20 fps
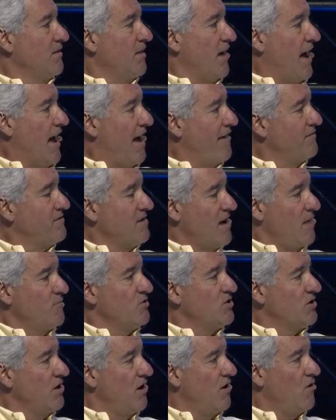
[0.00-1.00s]
the
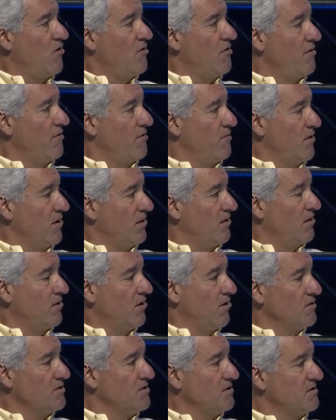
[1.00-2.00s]
halftime show of one of the
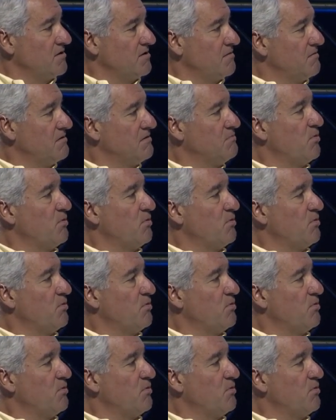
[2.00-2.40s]
largest